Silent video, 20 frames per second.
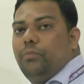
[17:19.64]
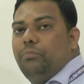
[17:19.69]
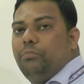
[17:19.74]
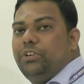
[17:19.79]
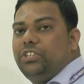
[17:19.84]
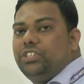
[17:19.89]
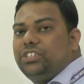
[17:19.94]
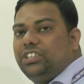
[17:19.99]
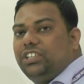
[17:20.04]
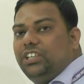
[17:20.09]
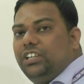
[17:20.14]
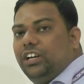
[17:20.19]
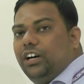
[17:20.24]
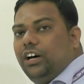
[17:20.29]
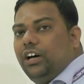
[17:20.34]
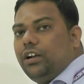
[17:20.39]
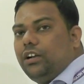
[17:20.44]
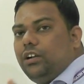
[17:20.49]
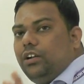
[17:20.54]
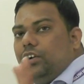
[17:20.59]
Means
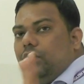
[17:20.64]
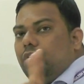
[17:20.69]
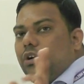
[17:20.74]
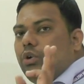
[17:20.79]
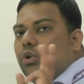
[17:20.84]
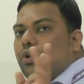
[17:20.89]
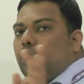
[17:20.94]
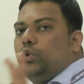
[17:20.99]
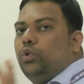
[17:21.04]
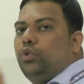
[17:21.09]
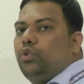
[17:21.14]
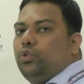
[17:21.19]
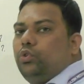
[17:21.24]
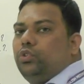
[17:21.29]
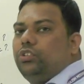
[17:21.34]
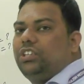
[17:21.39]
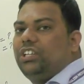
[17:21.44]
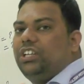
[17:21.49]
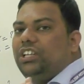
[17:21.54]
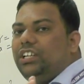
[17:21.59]
here two to
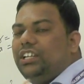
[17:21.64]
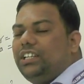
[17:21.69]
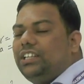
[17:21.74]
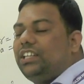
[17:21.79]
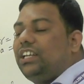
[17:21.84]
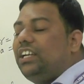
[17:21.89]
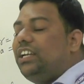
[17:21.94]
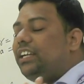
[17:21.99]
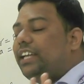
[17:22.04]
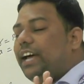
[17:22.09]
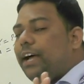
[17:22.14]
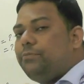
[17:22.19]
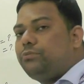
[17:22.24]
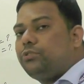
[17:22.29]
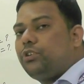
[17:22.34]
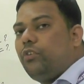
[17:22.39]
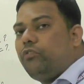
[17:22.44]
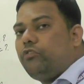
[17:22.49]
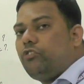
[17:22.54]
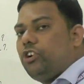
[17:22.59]
three
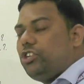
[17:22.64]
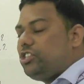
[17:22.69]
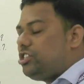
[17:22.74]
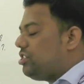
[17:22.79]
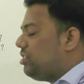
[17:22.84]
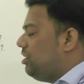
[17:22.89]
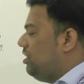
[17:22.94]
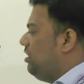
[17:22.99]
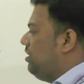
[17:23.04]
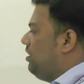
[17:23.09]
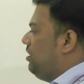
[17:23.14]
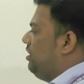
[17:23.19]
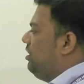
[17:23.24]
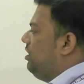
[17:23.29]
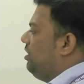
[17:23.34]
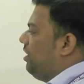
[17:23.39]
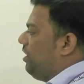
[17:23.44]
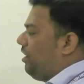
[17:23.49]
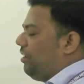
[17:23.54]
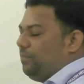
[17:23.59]
types of question
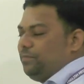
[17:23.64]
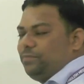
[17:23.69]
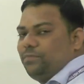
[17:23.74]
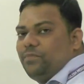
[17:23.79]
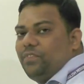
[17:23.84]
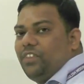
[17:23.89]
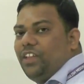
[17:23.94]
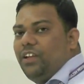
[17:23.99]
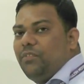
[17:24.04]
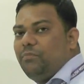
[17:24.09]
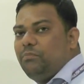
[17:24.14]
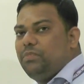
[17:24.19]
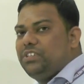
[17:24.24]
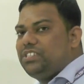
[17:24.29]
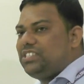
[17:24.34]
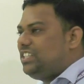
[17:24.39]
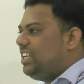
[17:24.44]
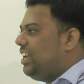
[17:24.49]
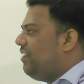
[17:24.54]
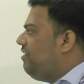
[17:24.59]
here.
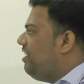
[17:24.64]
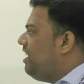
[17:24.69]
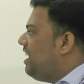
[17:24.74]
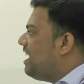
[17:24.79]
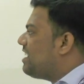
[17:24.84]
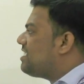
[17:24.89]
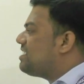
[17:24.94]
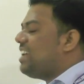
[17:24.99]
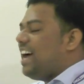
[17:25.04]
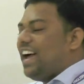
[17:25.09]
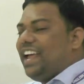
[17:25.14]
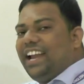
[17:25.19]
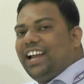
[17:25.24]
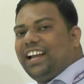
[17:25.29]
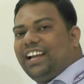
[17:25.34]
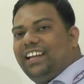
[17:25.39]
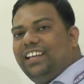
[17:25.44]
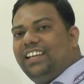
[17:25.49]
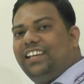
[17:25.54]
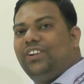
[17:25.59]
Means they will ask
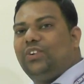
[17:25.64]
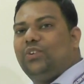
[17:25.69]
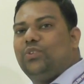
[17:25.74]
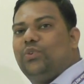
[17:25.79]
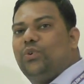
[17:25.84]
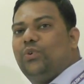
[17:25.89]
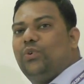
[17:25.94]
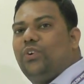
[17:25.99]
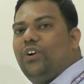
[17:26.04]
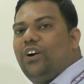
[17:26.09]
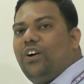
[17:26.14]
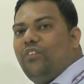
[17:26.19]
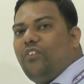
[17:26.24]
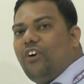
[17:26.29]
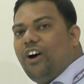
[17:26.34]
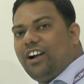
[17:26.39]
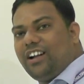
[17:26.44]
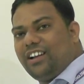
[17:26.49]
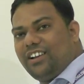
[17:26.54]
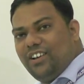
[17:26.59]
directly to
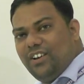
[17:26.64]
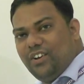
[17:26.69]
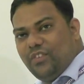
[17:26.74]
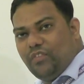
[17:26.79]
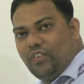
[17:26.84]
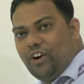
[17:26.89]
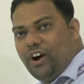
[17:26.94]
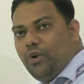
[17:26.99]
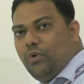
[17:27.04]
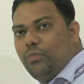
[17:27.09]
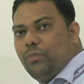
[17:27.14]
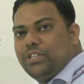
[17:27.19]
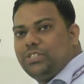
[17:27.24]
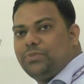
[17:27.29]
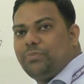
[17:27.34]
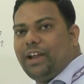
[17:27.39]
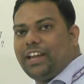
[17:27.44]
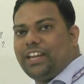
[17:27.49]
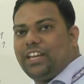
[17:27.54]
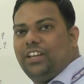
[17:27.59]
what, how
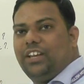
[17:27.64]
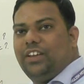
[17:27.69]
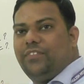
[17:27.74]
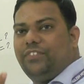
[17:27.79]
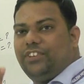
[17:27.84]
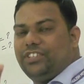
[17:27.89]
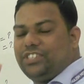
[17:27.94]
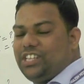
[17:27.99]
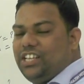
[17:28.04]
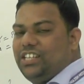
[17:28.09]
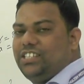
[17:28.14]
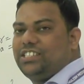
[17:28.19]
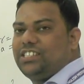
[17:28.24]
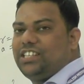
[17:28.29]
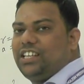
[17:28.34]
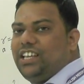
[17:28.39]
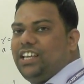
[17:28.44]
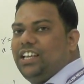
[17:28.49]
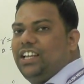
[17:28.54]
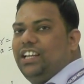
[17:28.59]
much packing
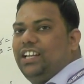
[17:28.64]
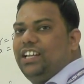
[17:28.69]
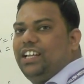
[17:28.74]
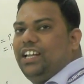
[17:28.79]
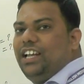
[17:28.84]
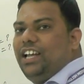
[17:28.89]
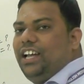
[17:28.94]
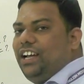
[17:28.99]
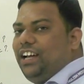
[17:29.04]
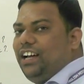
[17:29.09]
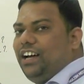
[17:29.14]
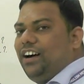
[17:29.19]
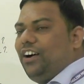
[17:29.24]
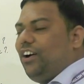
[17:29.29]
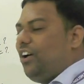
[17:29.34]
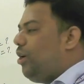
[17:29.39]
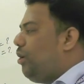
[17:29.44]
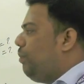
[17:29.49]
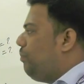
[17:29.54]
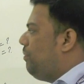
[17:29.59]
efficiency
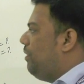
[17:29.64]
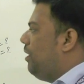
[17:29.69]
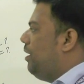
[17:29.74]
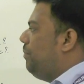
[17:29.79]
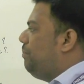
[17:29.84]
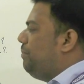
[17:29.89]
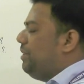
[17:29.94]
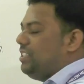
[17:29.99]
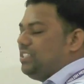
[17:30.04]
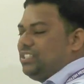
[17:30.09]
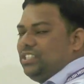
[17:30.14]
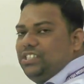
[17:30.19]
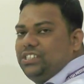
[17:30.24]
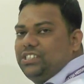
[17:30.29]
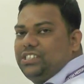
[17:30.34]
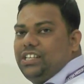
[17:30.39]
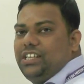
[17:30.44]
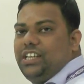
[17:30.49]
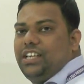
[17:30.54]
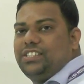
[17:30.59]
of
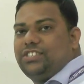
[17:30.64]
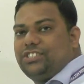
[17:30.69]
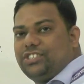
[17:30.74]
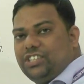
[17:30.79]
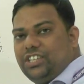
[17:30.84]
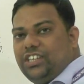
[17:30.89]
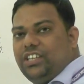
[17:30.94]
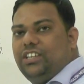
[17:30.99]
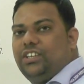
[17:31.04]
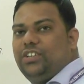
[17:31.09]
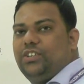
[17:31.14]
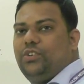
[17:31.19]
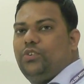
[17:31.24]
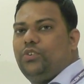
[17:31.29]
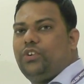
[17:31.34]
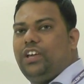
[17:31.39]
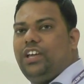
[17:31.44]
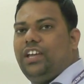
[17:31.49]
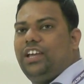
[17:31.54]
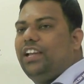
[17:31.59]
BCC, SC,
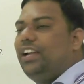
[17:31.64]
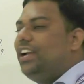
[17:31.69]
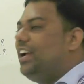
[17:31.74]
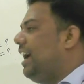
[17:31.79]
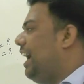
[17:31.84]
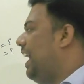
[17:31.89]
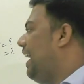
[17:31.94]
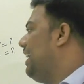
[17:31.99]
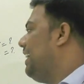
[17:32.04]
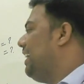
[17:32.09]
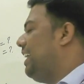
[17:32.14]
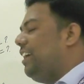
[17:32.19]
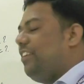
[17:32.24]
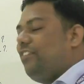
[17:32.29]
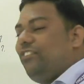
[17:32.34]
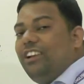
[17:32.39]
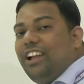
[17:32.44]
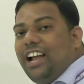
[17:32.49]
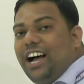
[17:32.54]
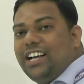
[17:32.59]
okay. And they
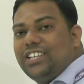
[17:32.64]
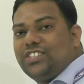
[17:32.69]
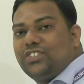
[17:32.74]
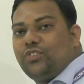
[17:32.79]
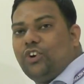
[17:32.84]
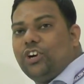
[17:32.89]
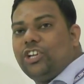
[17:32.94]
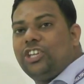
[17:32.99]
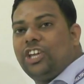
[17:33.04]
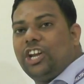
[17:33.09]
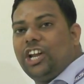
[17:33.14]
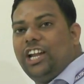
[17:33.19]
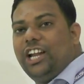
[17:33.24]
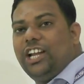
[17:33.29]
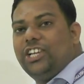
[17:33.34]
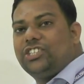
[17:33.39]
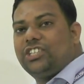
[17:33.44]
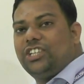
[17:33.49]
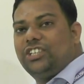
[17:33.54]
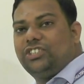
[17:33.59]
will ask what is the
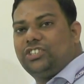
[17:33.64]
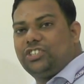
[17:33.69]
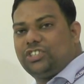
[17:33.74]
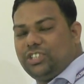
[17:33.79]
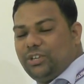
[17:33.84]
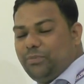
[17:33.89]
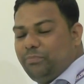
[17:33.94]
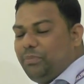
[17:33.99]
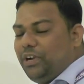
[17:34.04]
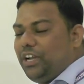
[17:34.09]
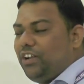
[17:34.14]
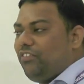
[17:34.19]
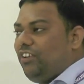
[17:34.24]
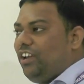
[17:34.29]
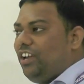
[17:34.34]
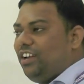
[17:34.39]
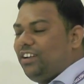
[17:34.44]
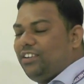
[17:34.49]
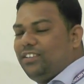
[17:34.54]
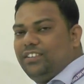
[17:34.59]
relationship
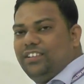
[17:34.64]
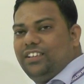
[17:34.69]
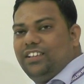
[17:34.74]
between